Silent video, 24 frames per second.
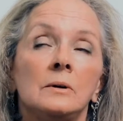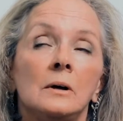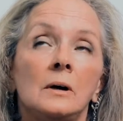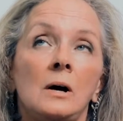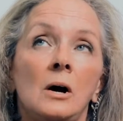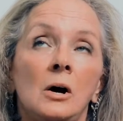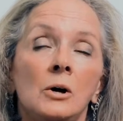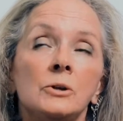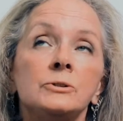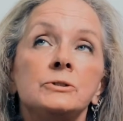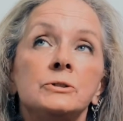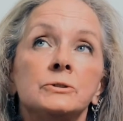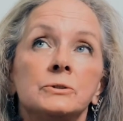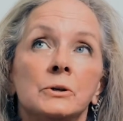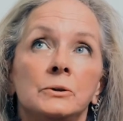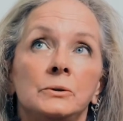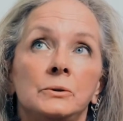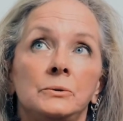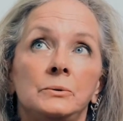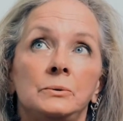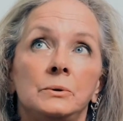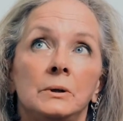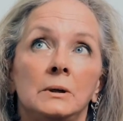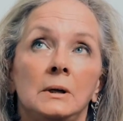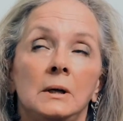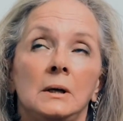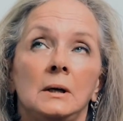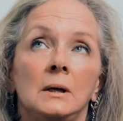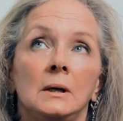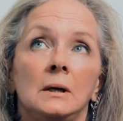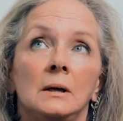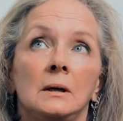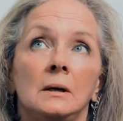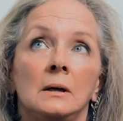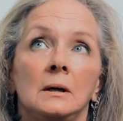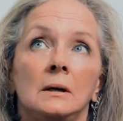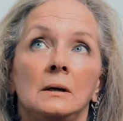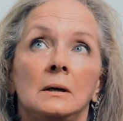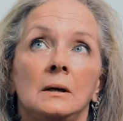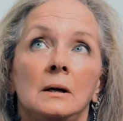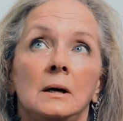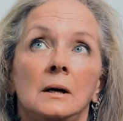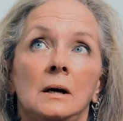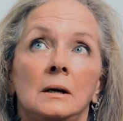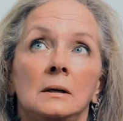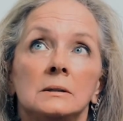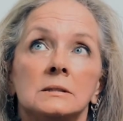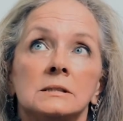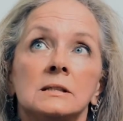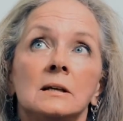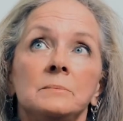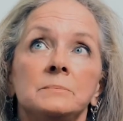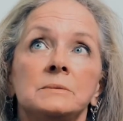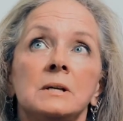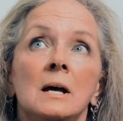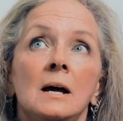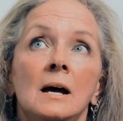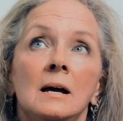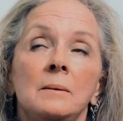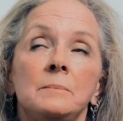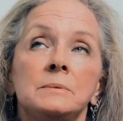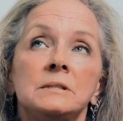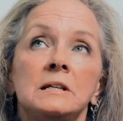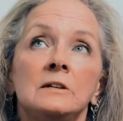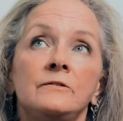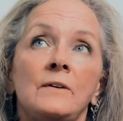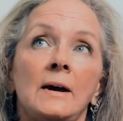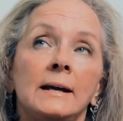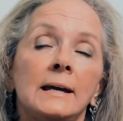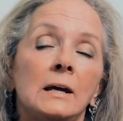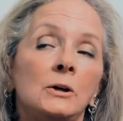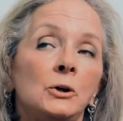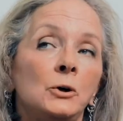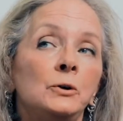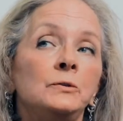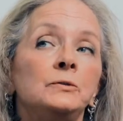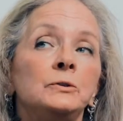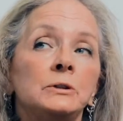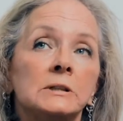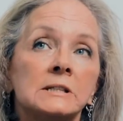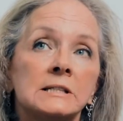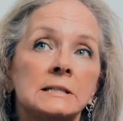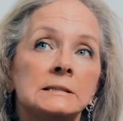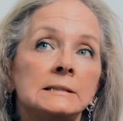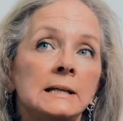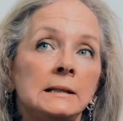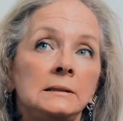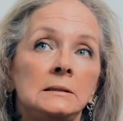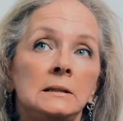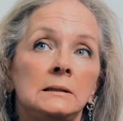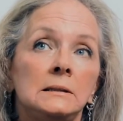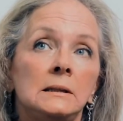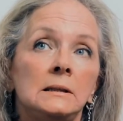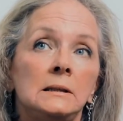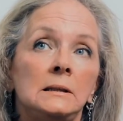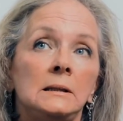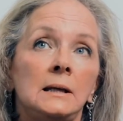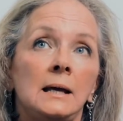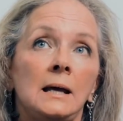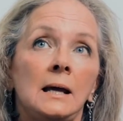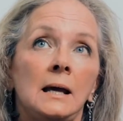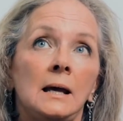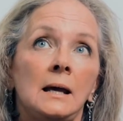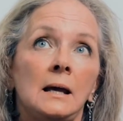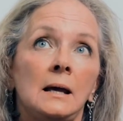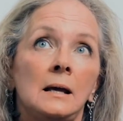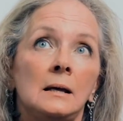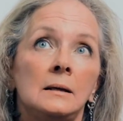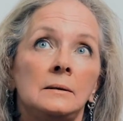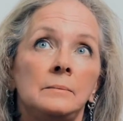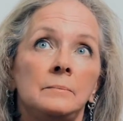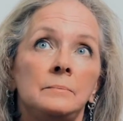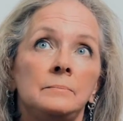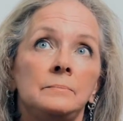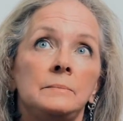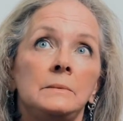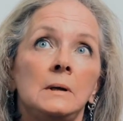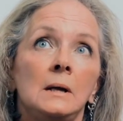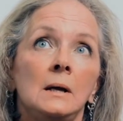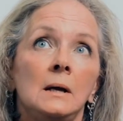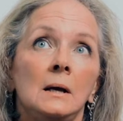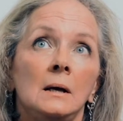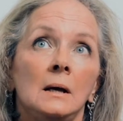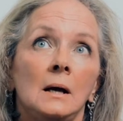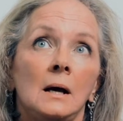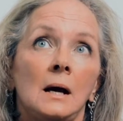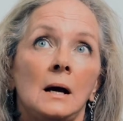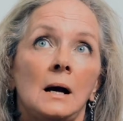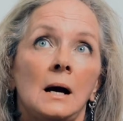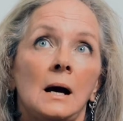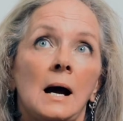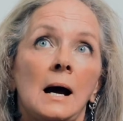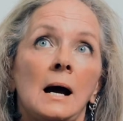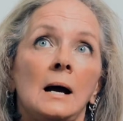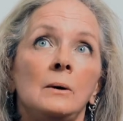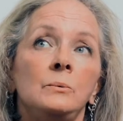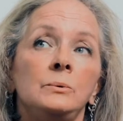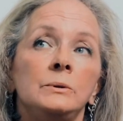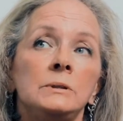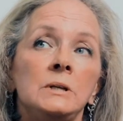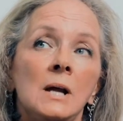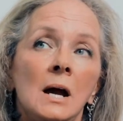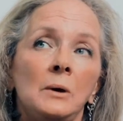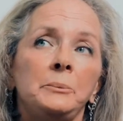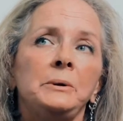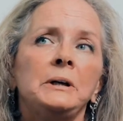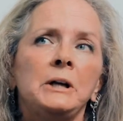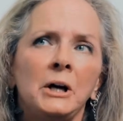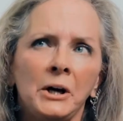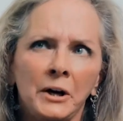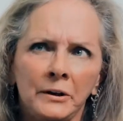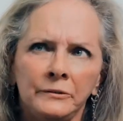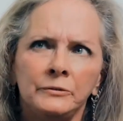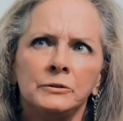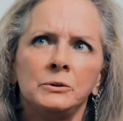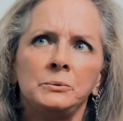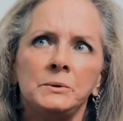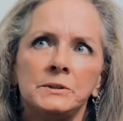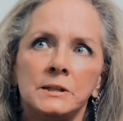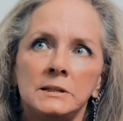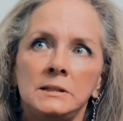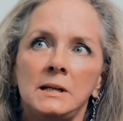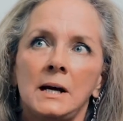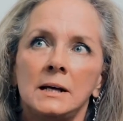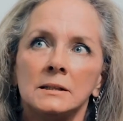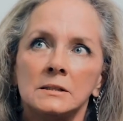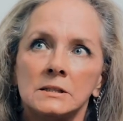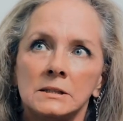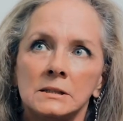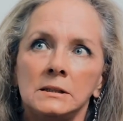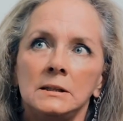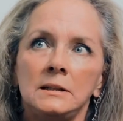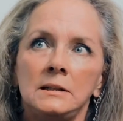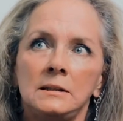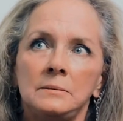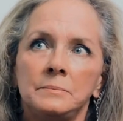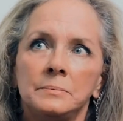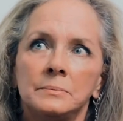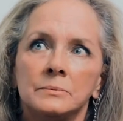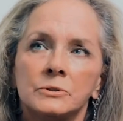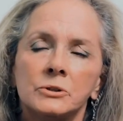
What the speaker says: Also, sometimes if I get overextended, I would not recover with a night's sleep.